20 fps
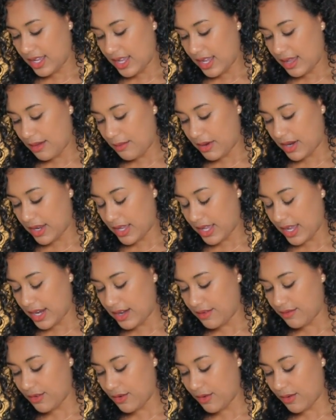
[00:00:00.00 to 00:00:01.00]
I'm going to kind
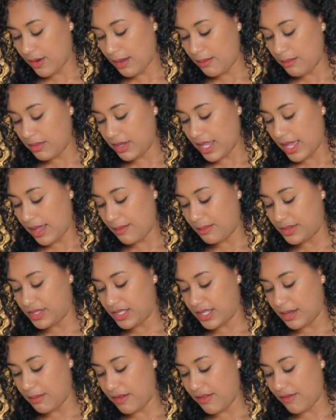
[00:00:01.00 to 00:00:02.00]
of crumble up
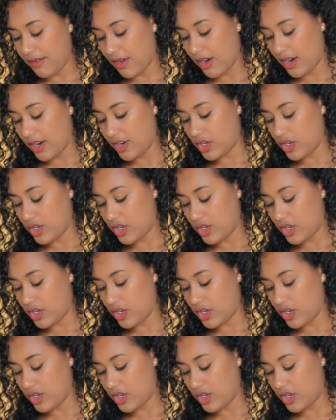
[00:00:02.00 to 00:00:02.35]
some of our